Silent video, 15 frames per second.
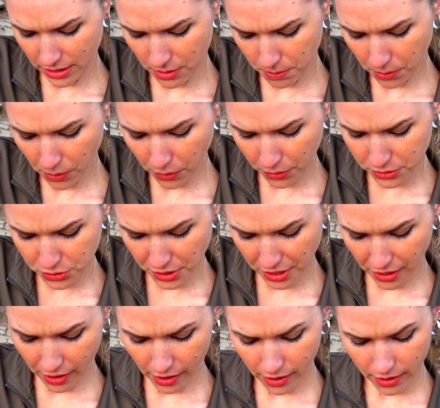you pull the
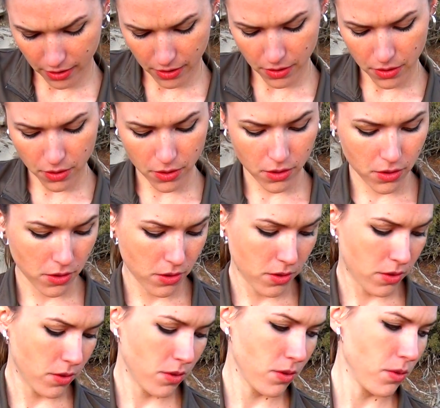trigger
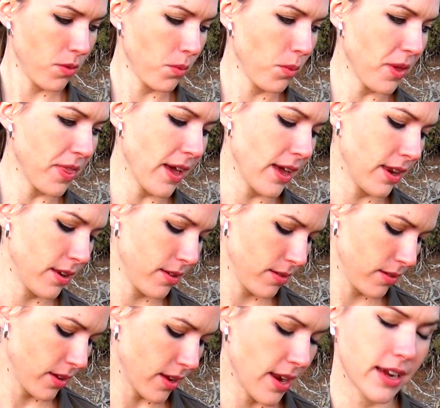with it
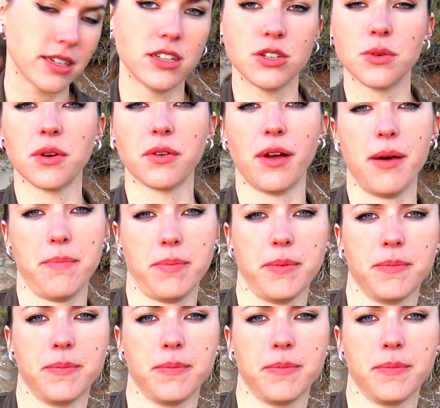connected to a grip.